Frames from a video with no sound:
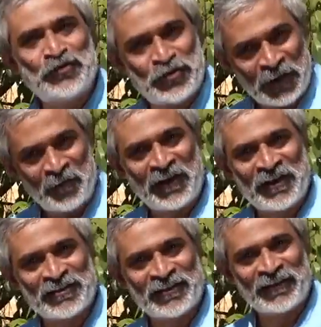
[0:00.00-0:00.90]

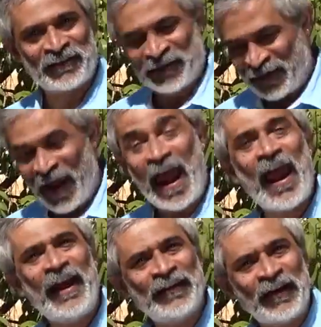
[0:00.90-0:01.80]
germination,
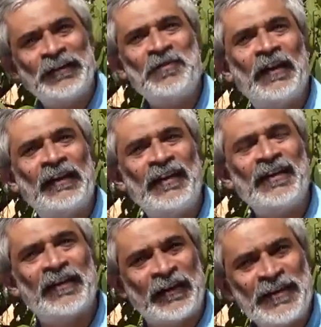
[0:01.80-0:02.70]
and
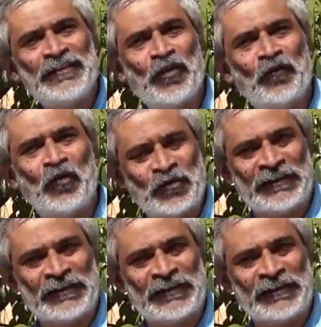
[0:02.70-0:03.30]
ultimately raising of good